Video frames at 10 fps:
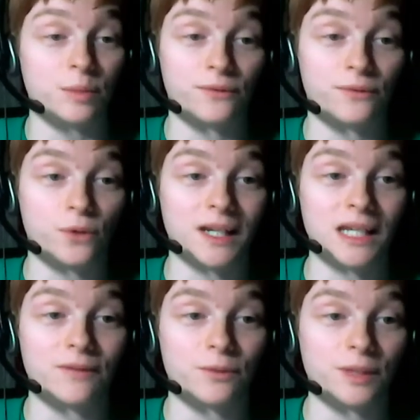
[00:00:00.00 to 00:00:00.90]
before I could
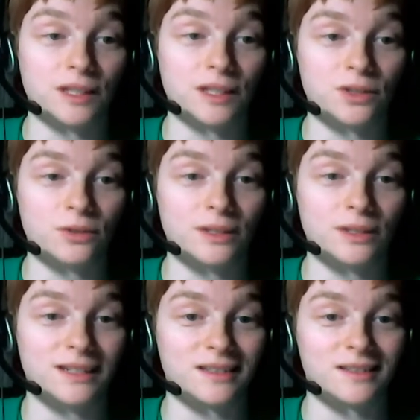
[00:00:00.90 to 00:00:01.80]
even really do a
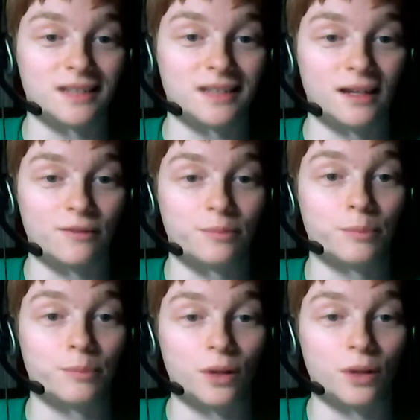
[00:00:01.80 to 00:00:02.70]
decent set of
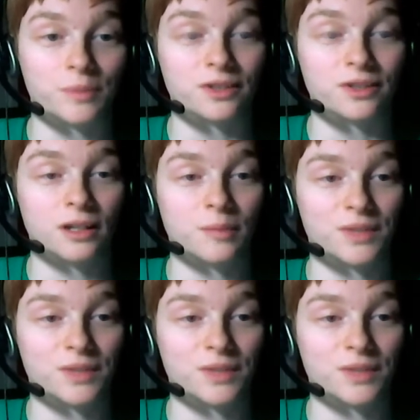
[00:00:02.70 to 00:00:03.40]
pull-ups and chin-ups,